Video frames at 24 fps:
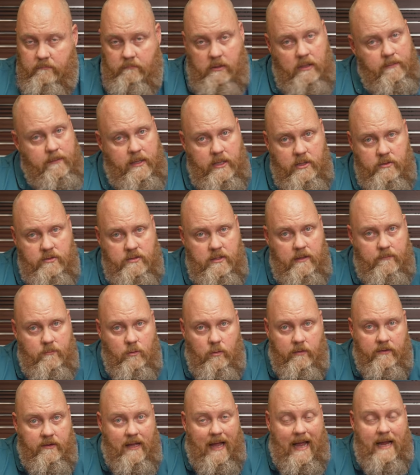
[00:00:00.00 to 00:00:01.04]
But they might use it up
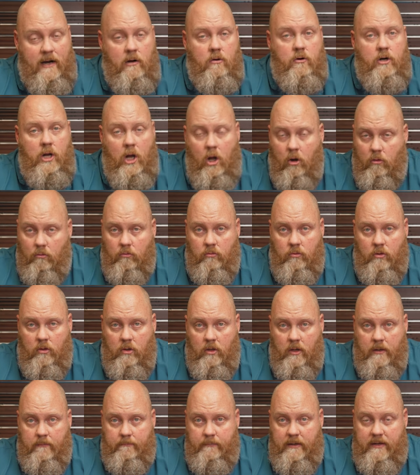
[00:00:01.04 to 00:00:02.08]
north. I don't know.
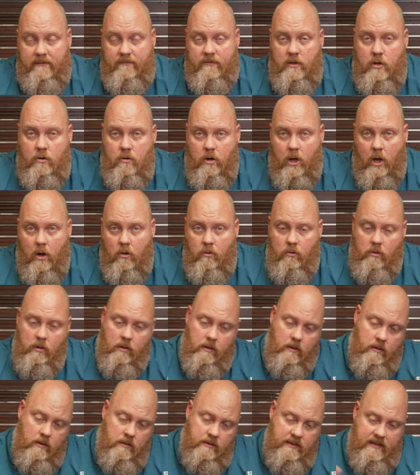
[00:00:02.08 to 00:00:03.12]
But if you know,
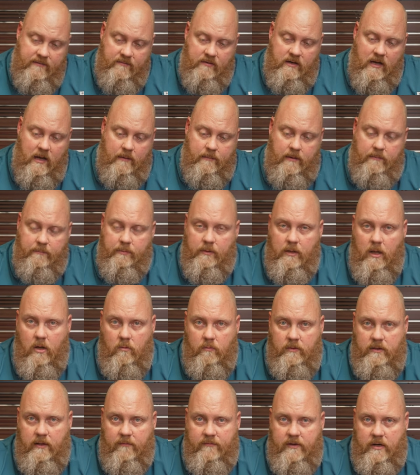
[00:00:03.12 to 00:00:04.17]
leave a comment below.
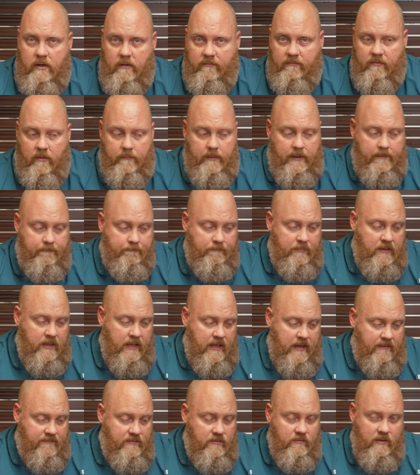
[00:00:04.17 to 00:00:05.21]
We'd love to hear from you.
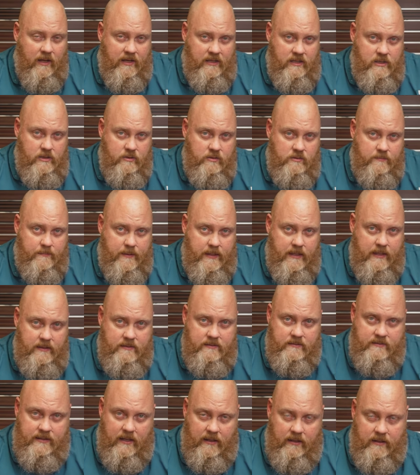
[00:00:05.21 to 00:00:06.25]
If you like to use
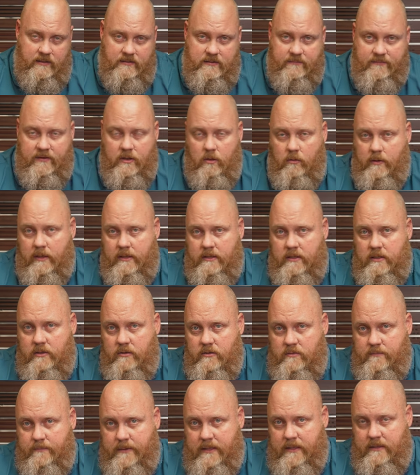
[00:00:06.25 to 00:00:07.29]
beads, tell us. If you don't like to
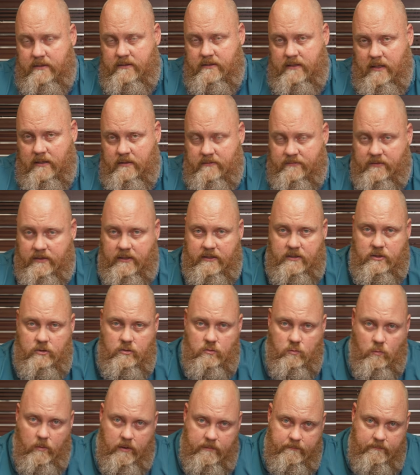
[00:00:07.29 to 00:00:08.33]
use beads, tell us. If you like to
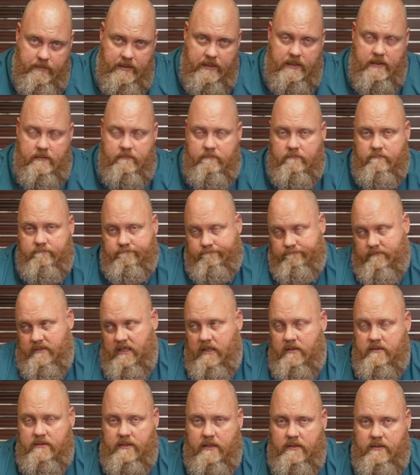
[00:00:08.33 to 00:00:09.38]
use one bead,
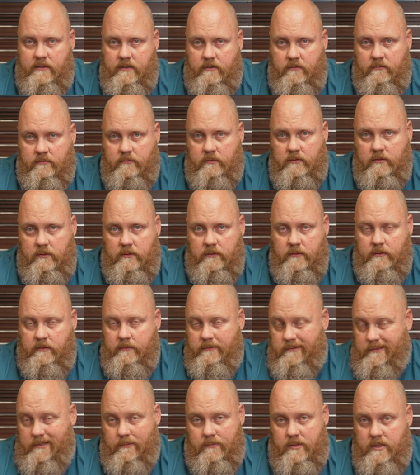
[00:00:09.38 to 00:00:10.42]
tell us that
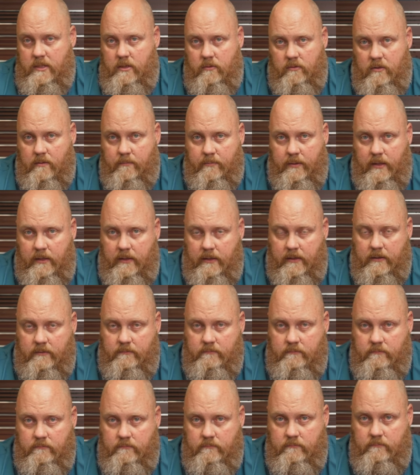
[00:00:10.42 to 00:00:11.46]
too. It's up to you completely.
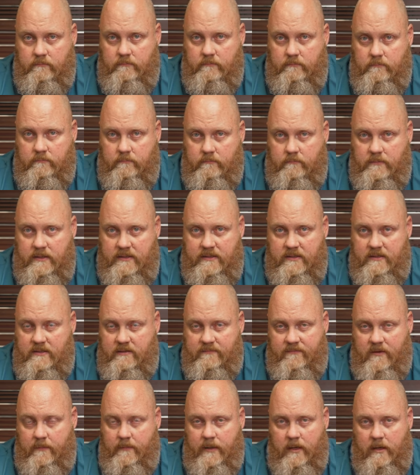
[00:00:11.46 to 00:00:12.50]
This
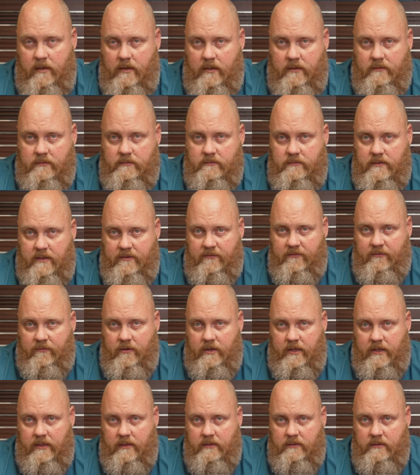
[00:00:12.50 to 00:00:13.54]
is America. It's
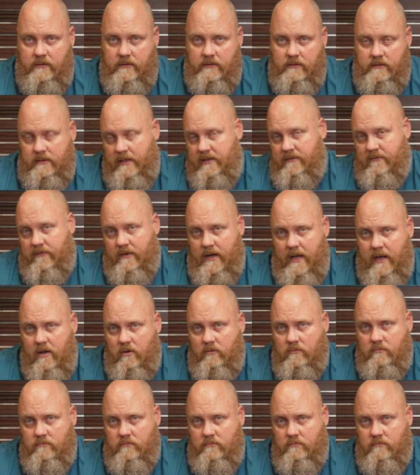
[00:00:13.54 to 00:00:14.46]
free, at least for now.